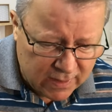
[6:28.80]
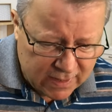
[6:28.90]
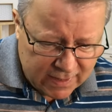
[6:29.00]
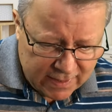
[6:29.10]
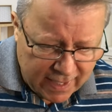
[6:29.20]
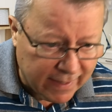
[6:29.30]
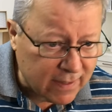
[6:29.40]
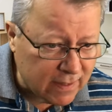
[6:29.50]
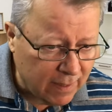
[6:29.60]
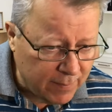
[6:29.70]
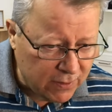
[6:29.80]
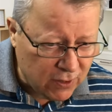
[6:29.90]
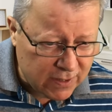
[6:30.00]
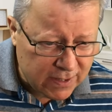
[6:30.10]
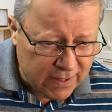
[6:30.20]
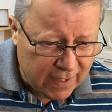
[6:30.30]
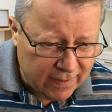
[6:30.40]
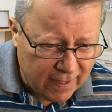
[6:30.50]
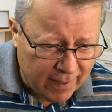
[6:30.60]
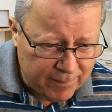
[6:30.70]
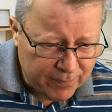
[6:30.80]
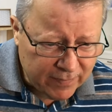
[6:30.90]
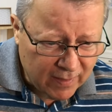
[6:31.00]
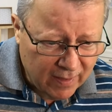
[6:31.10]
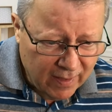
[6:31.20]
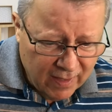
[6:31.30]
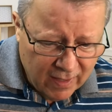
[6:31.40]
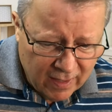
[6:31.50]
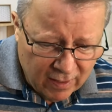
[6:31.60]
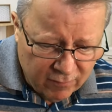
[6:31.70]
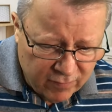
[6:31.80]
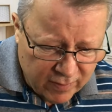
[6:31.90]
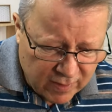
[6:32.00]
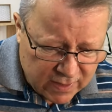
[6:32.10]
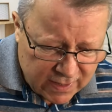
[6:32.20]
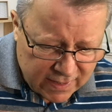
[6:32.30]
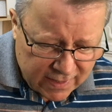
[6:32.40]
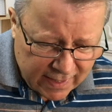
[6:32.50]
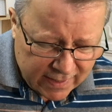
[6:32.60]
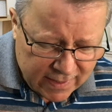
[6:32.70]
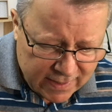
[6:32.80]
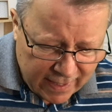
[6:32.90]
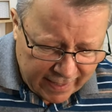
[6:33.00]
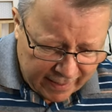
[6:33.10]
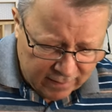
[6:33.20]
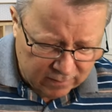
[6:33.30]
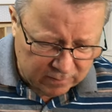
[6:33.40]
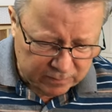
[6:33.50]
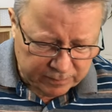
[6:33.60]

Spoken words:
6, let me just see there, verse 16,